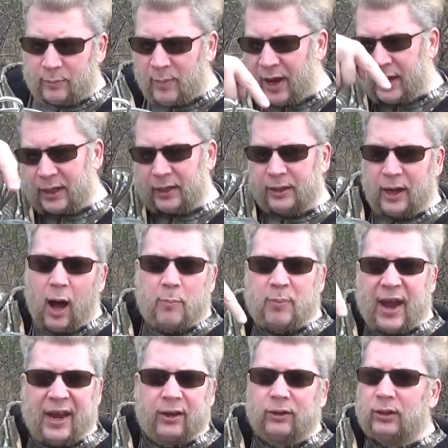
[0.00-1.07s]
make a
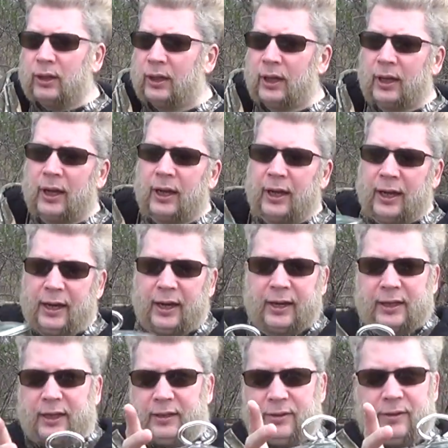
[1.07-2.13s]
bale, and I
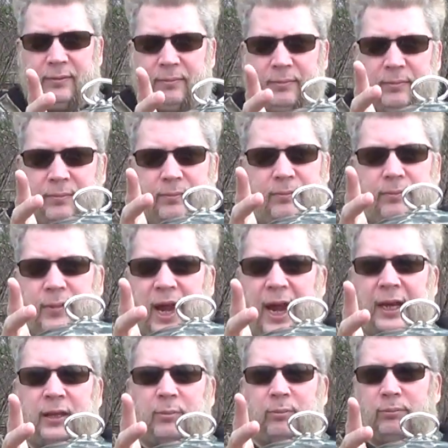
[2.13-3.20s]
can
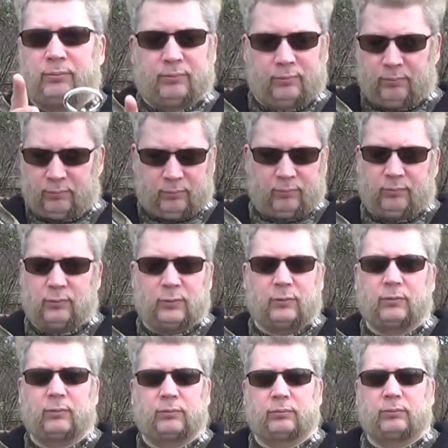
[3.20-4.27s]
hang them
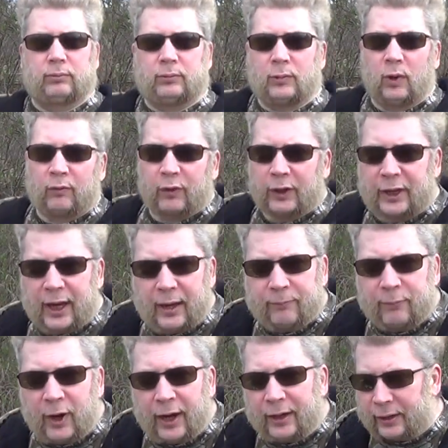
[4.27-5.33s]
over a
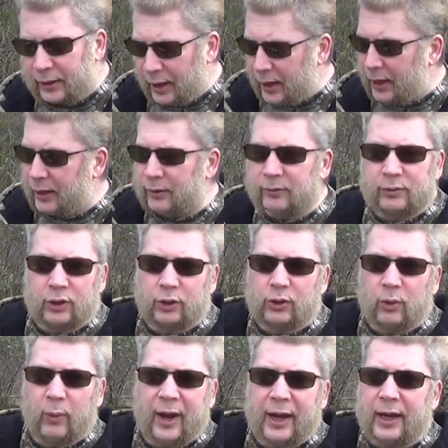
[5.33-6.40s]
campfire and cook
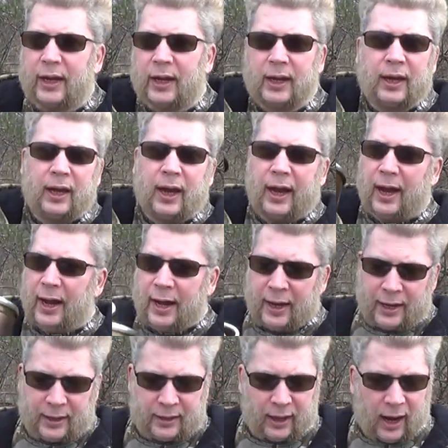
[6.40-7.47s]
away,
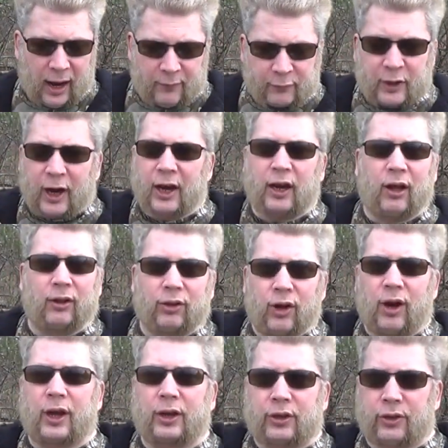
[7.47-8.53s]
And I've got a
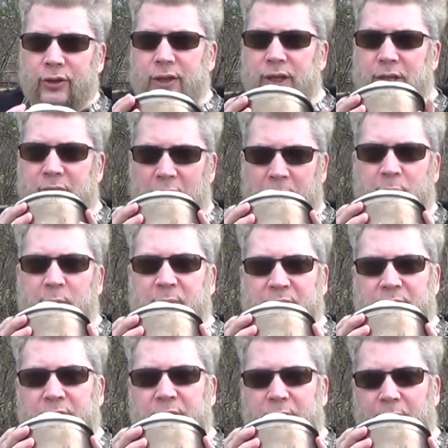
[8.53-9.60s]
lot of cooking
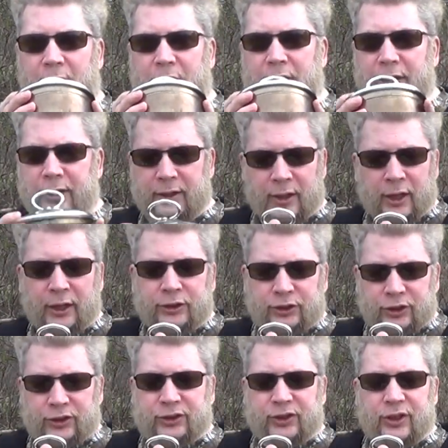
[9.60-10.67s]
capability right here,
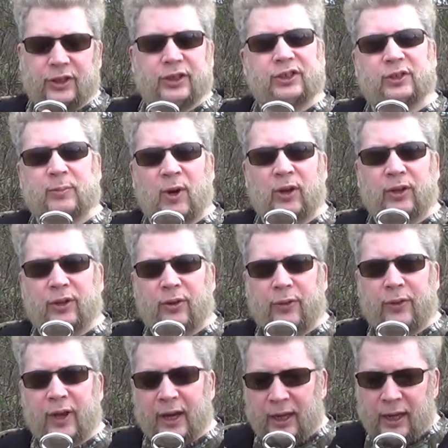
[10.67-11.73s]
just in this small little
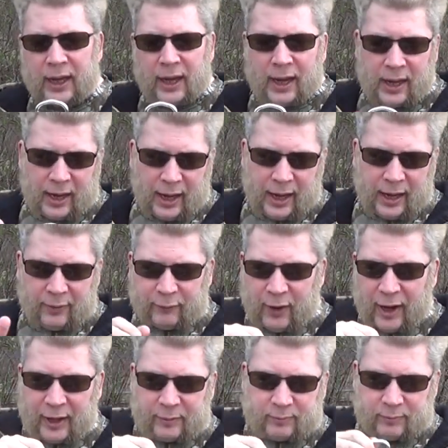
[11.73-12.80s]
thing. And if
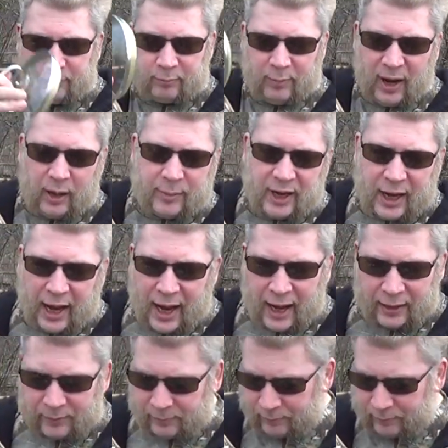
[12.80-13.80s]
I maybe had,